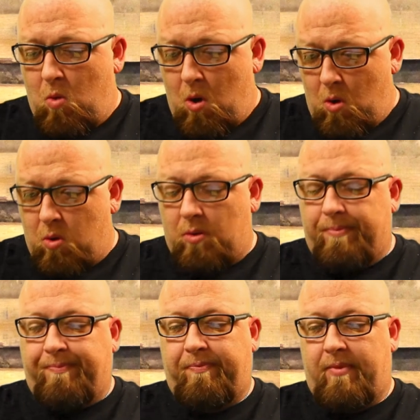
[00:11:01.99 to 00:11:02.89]
Woo!
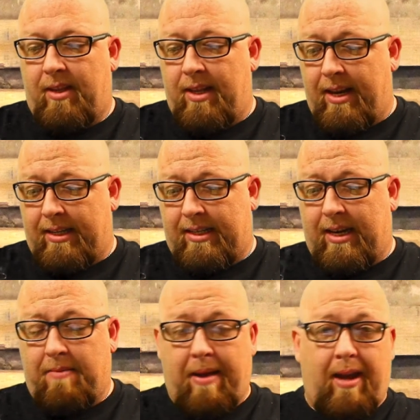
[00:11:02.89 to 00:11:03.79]

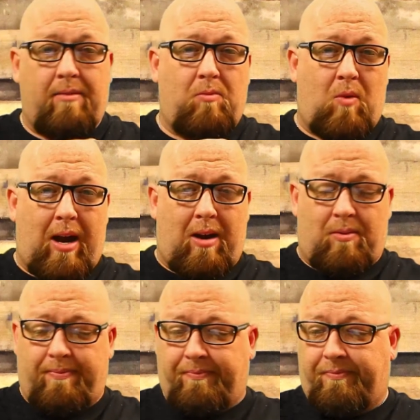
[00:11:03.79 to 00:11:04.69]
Nicotine, man.
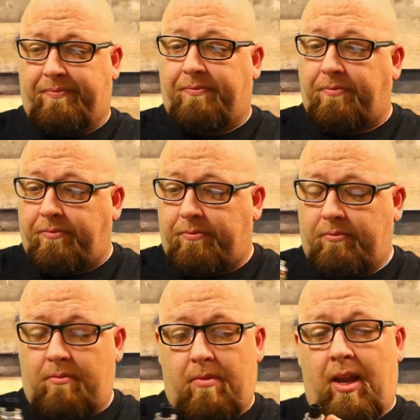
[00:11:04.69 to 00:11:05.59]
Wow.
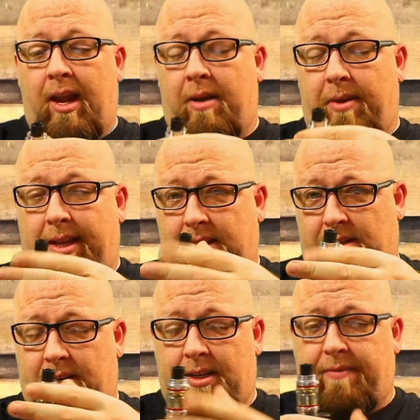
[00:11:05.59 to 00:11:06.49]
Anyway,
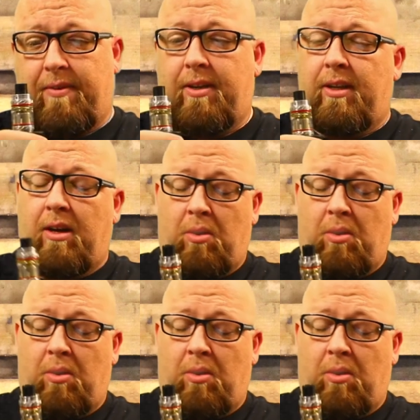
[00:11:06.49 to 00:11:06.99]
that's on a different...